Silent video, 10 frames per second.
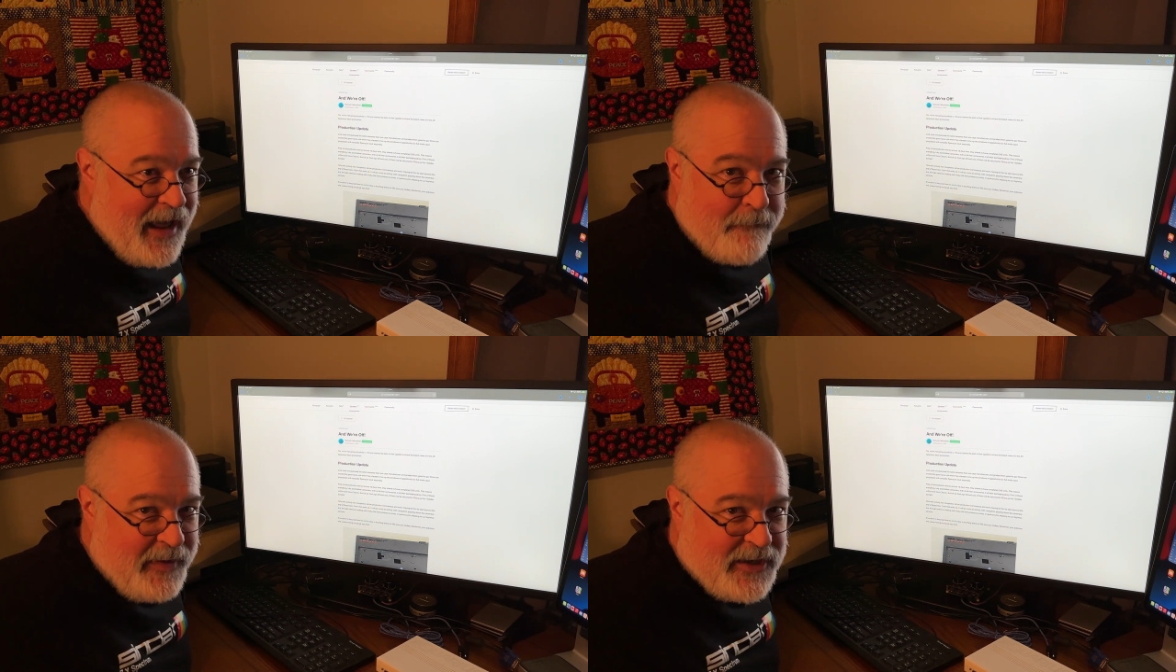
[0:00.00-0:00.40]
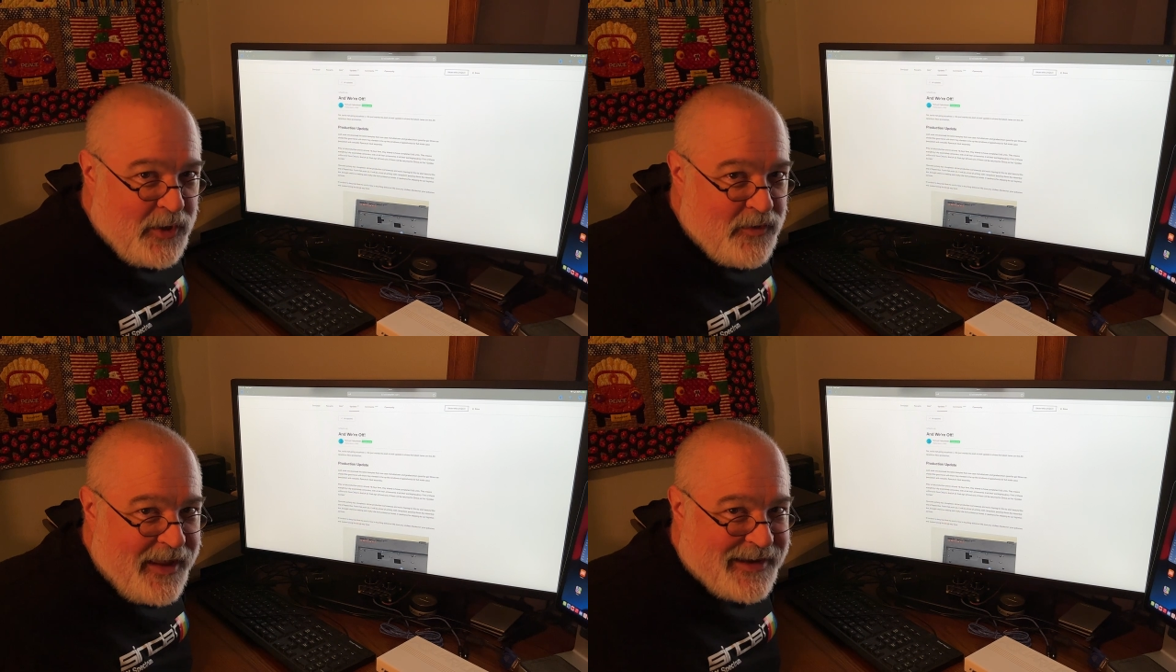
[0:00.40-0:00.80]
not be
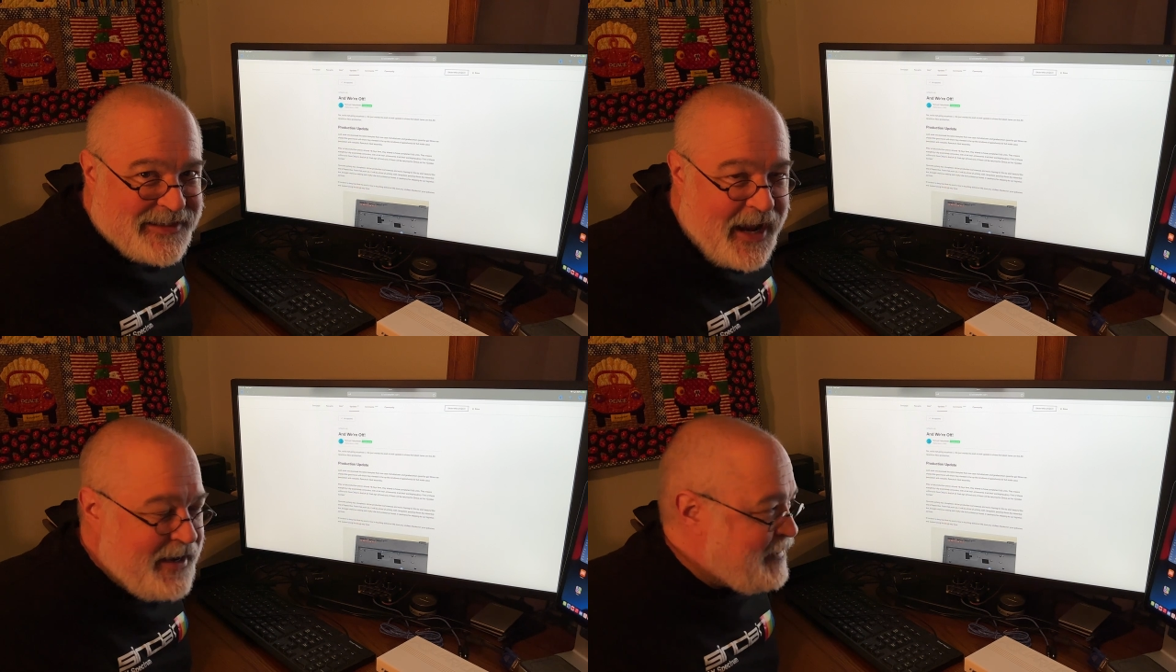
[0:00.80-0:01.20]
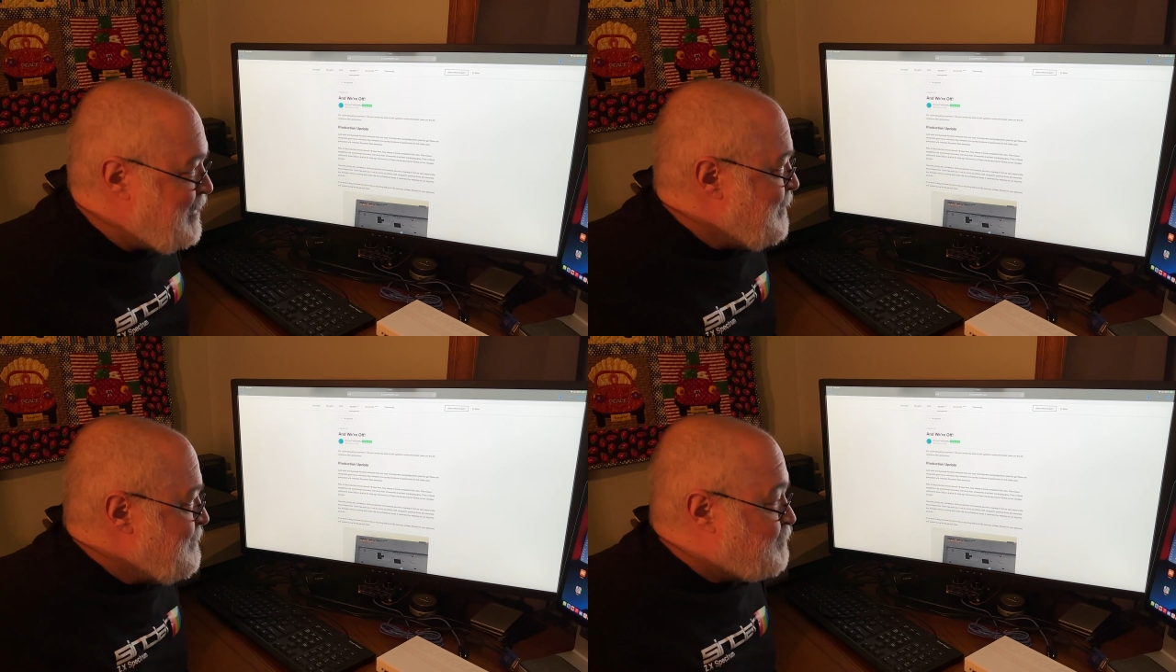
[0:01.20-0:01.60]
too excited.
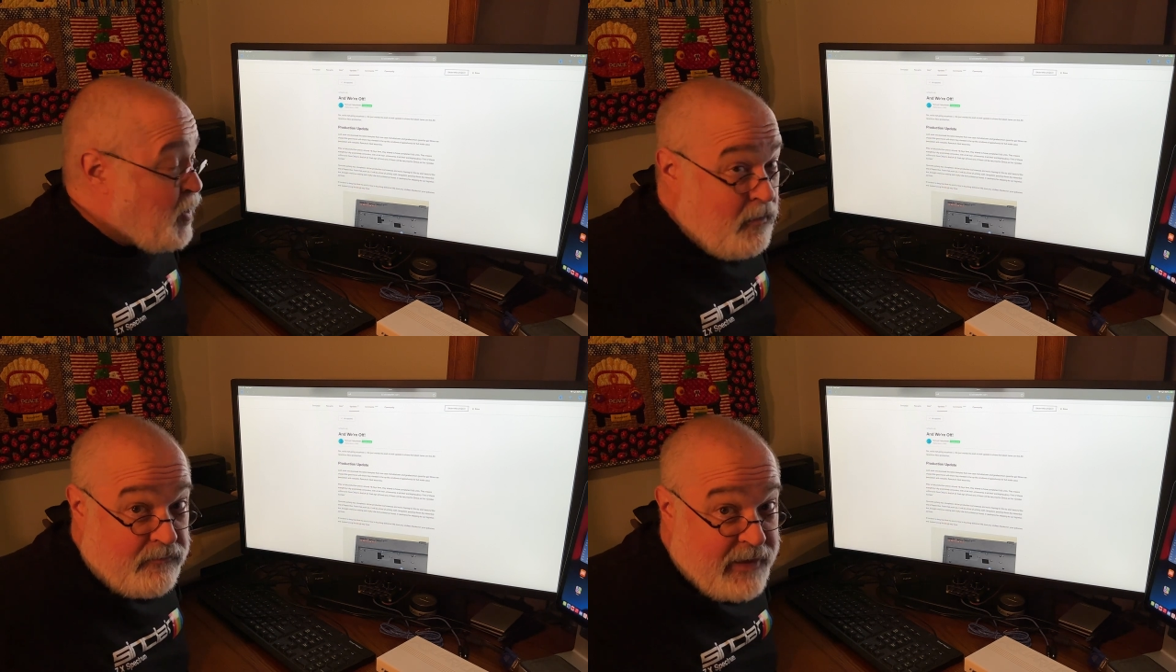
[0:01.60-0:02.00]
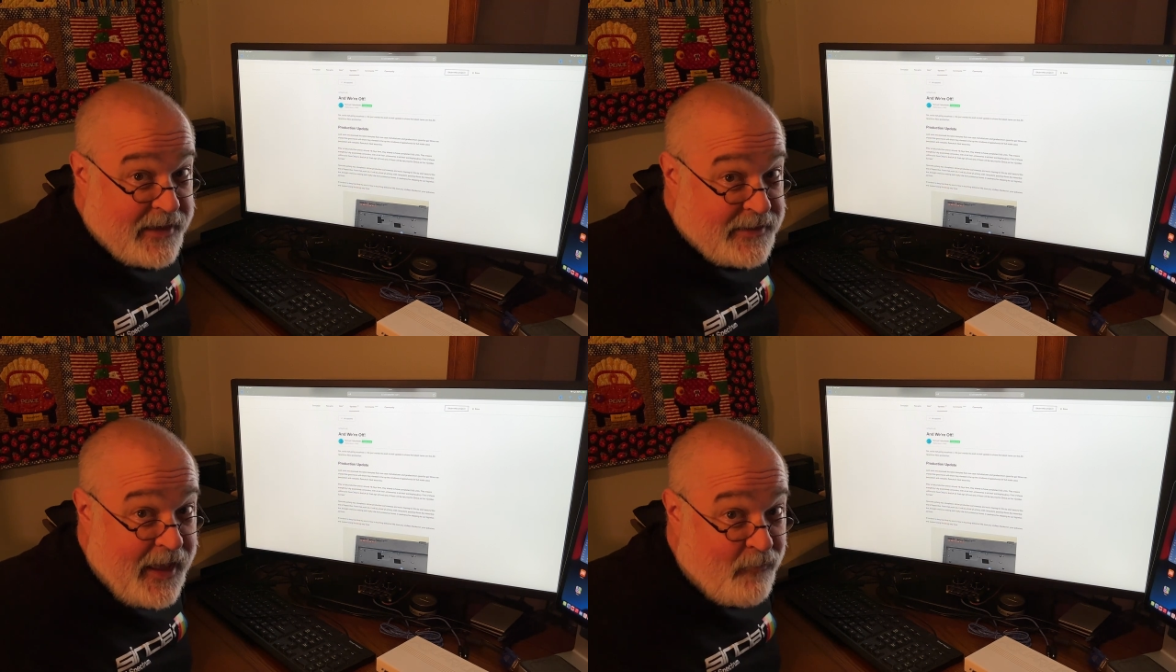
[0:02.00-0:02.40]
But
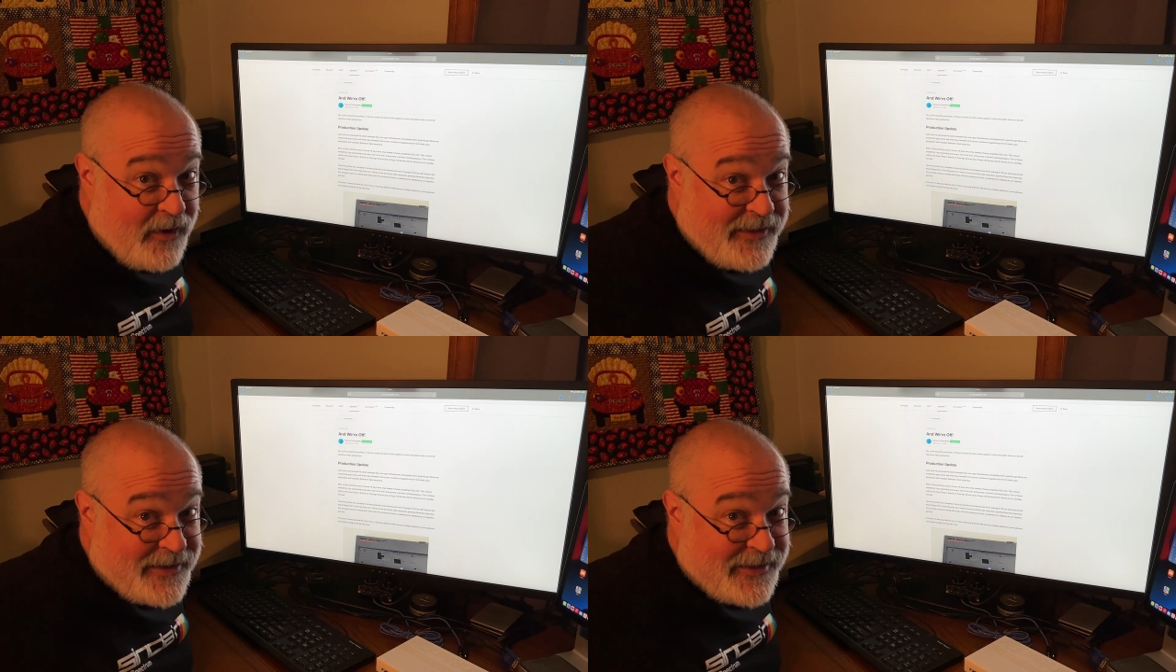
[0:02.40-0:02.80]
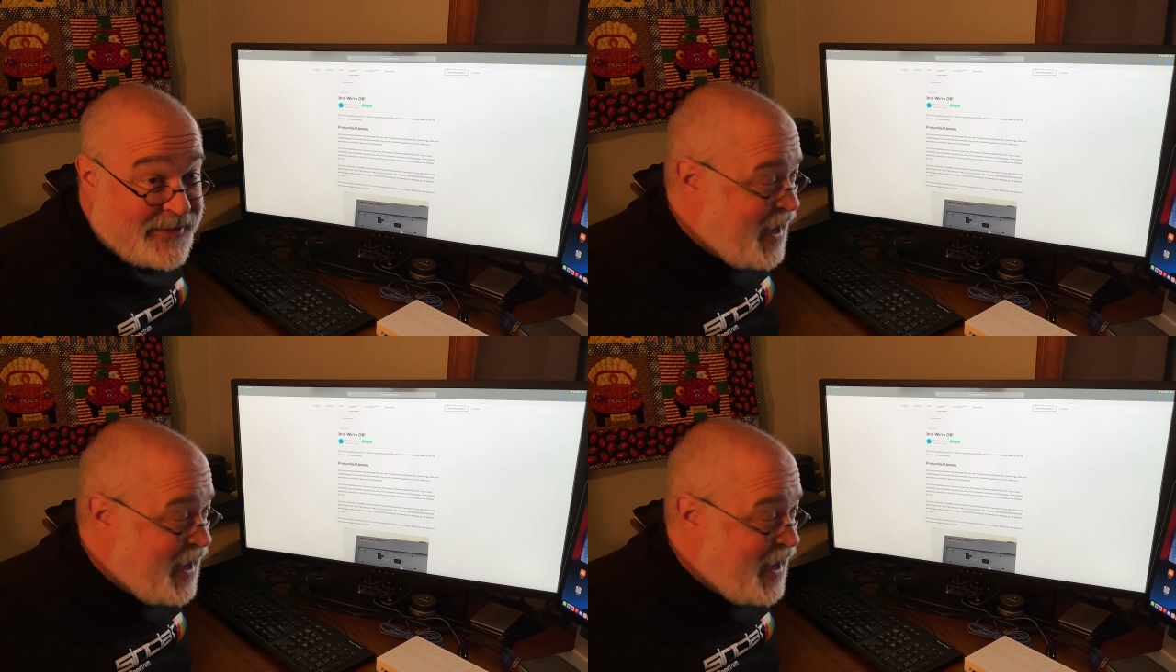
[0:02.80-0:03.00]
that's not what this is